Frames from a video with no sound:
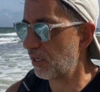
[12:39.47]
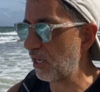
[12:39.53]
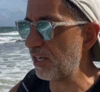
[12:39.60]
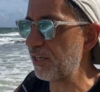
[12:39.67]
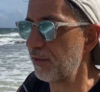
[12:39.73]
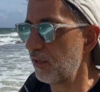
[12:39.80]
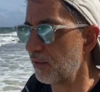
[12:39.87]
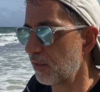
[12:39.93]

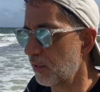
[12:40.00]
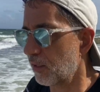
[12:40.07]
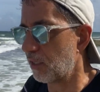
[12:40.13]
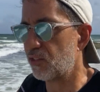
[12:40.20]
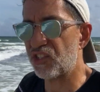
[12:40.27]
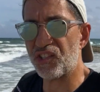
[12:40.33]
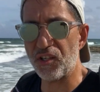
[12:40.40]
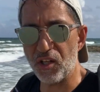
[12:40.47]
can
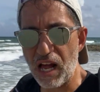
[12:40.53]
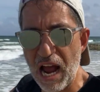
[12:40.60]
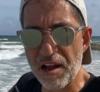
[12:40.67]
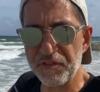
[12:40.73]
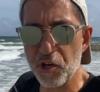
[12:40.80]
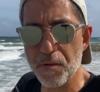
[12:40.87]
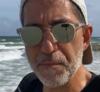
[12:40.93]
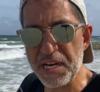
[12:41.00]
still
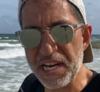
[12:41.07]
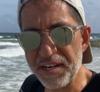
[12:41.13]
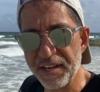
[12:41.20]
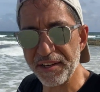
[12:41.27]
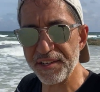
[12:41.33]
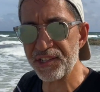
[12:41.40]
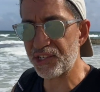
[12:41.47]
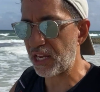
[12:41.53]
have their
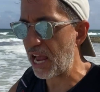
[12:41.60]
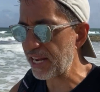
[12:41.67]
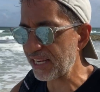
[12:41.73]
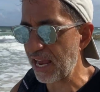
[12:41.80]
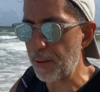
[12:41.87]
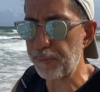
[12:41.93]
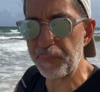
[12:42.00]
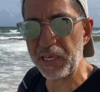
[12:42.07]
meetings
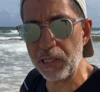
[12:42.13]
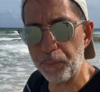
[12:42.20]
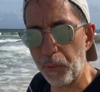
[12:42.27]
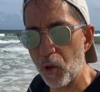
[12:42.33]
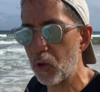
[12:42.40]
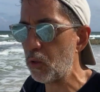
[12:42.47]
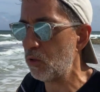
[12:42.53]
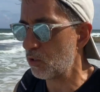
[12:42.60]
and get
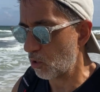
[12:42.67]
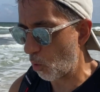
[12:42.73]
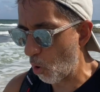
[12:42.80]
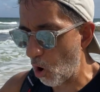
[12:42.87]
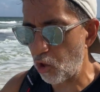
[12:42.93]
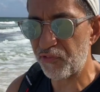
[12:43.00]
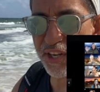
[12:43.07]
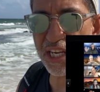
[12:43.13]
people
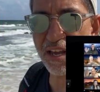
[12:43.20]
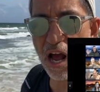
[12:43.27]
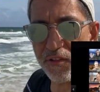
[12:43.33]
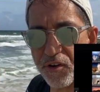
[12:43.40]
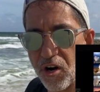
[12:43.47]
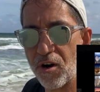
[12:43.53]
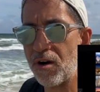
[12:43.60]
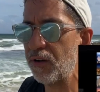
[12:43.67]
all
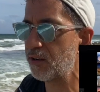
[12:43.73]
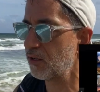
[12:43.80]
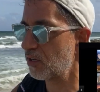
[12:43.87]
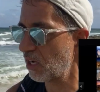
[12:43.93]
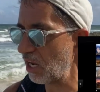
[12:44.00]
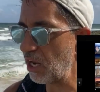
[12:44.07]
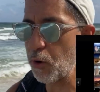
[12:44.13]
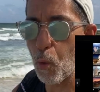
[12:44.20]
together
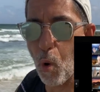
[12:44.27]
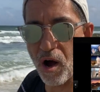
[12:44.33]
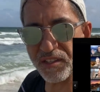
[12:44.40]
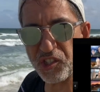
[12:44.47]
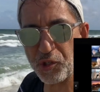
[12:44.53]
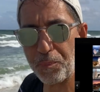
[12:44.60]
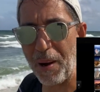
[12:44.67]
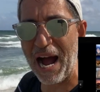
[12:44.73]
in
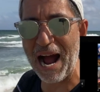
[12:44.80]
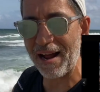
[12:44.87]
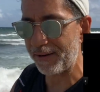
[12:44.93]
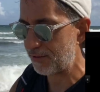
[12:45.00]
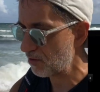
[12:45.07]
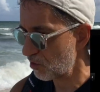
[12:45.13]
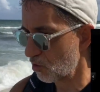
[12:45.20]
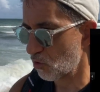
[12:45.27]
one
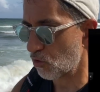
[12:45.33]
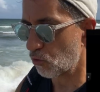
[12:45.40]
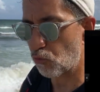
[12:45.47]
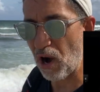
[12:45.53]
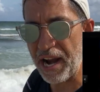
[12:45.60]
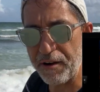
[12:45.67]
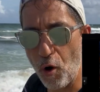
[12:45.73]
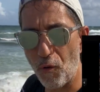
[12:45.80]
spot,
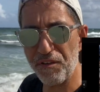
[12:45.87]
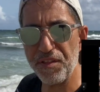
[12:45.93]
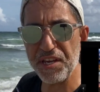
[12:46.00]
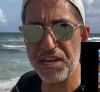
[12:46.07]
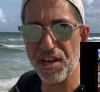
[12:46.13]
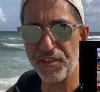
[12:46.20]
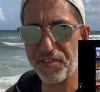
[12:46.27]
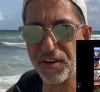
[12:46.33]
right over
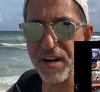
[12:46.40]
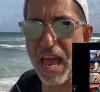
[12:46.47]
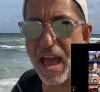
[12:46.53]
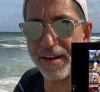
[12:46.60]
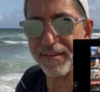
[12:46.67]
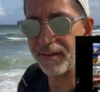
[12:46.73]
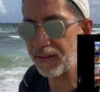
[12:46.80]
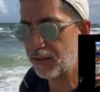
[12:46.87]
the
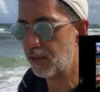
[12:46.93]
internet,